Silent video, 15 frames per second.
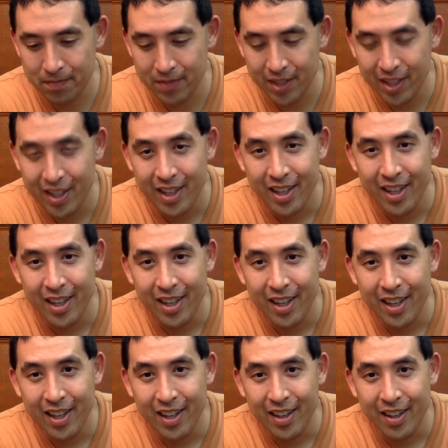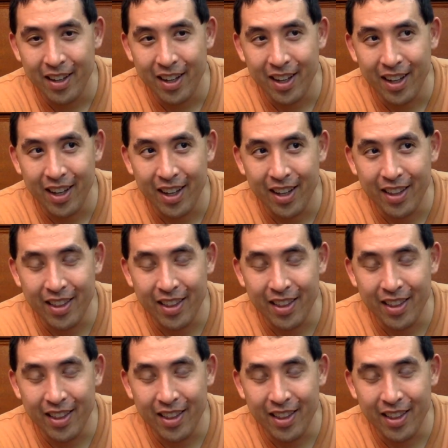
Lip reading: Nothing is said.